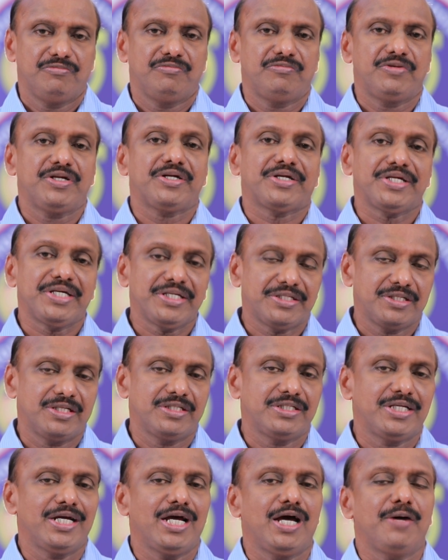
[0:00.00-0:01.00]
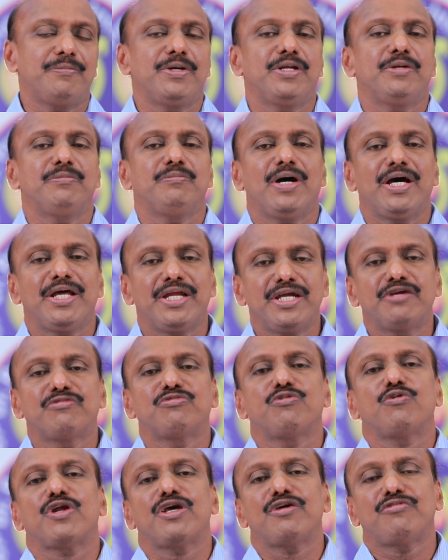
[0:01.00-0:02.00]
They treated. They have been married
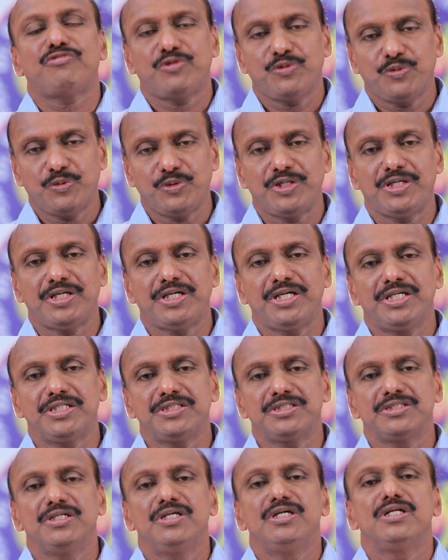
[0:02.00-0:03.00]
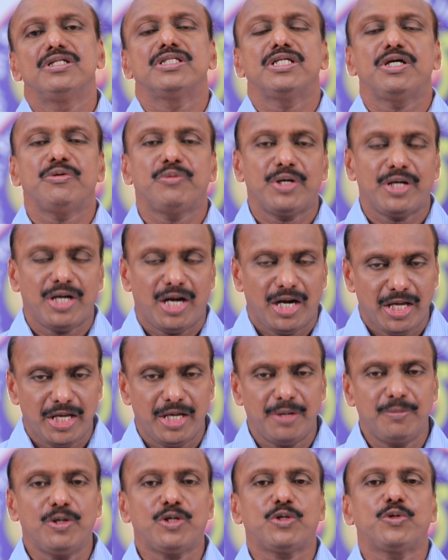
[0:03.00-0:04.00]
for a few years. They were
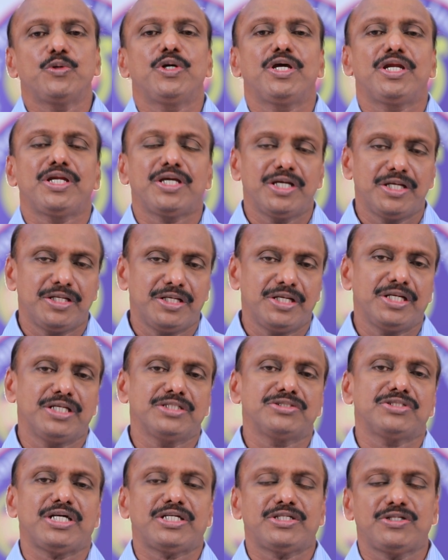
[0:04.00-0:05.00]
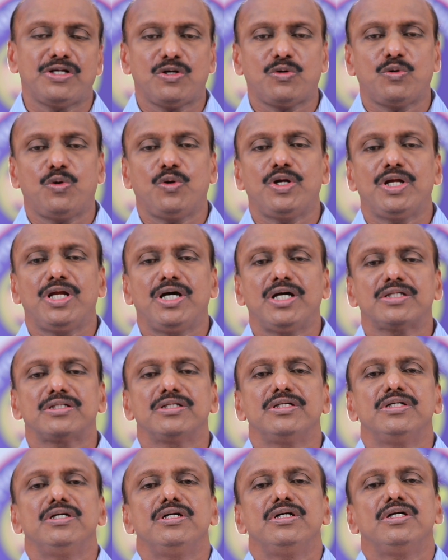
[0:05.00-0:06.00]
unable to engage in a sexual contact,
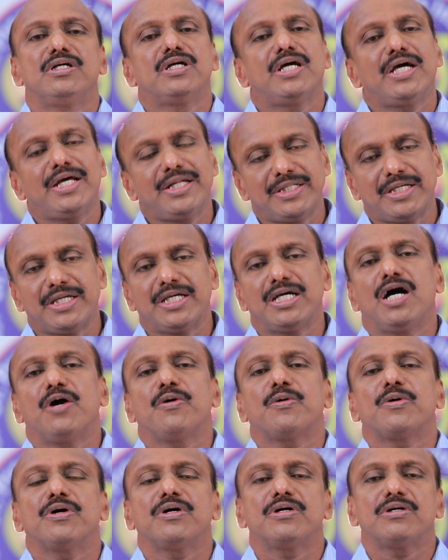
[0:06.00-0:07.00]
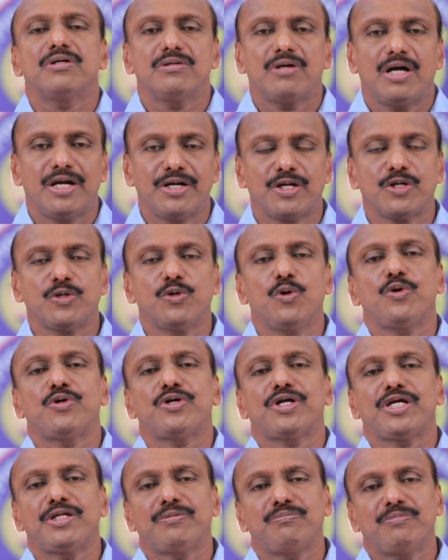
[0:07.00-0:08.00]
and they have undergone
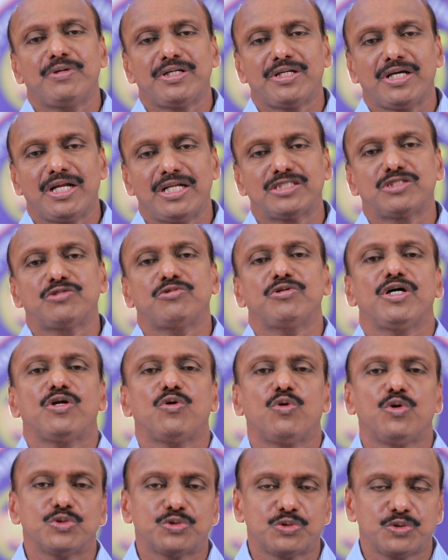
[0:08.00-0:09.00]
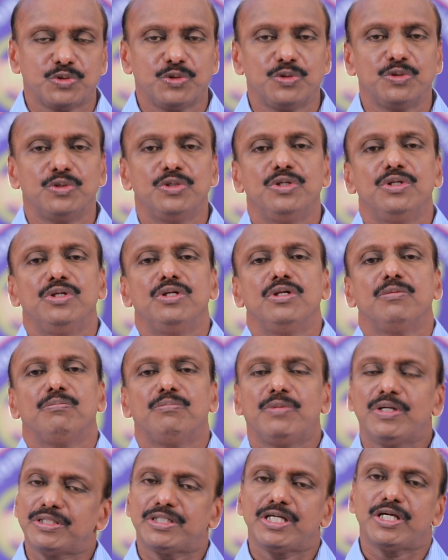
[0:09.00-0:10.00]
treatment elsewhere also,
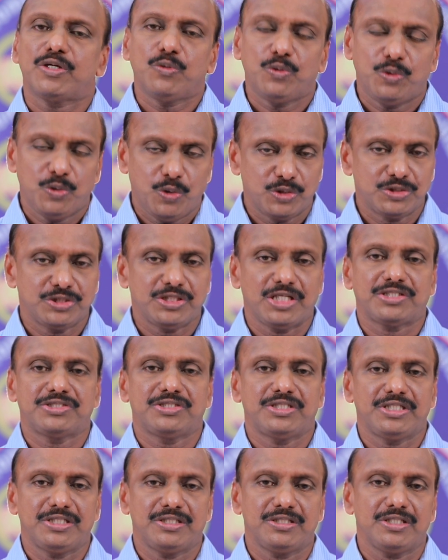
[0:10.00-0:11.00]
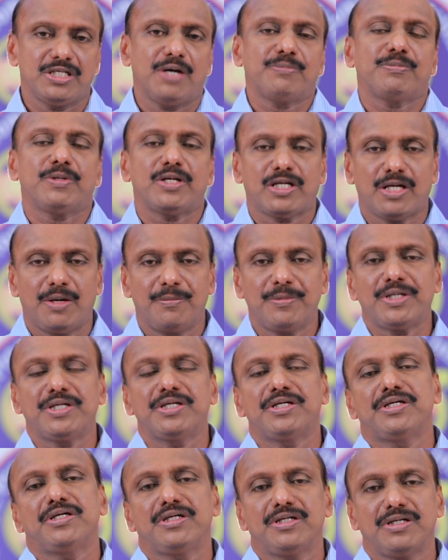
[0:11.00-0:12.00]
but they could not succeed. After coming
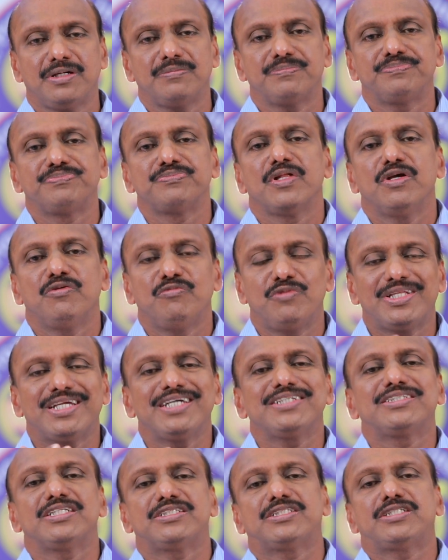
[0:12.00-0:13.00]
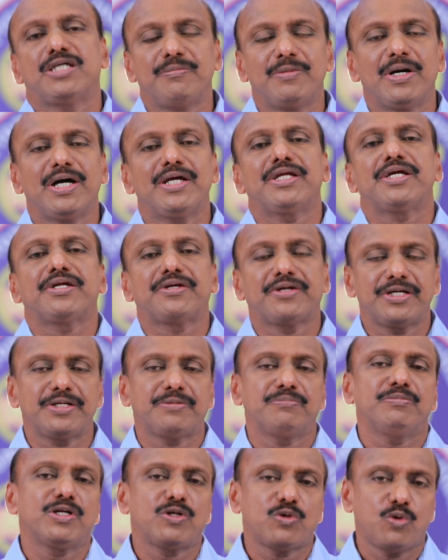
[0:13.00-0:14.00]
here with a systematic
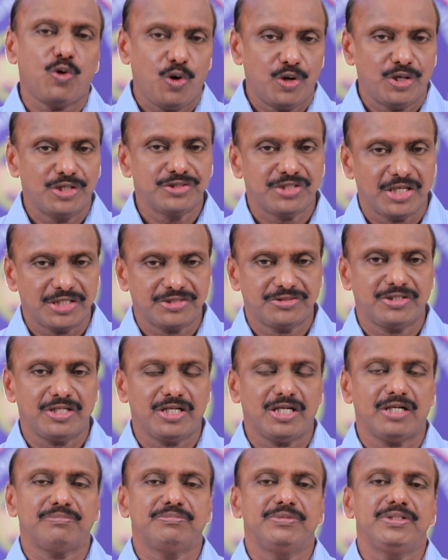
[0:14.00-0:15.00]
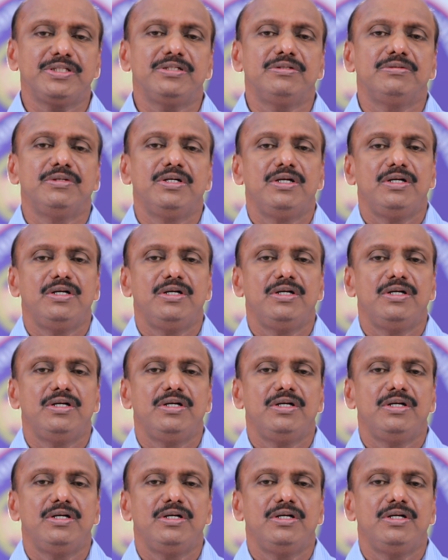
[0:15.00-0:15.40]
treatment called sex therapy,